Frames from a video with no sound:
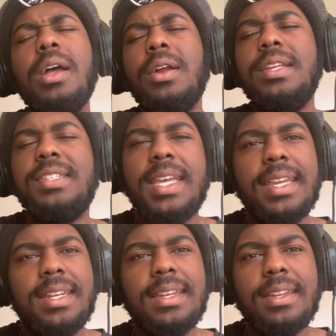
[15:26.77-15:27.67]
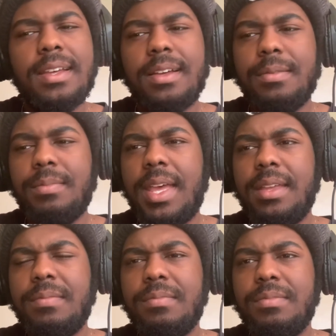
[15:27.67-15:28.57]
said
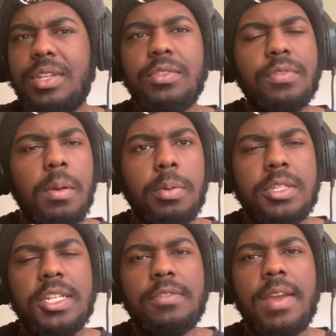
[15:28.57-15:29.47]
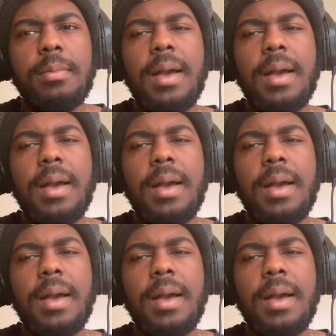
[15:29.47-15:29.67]
that she was from a prestigious family,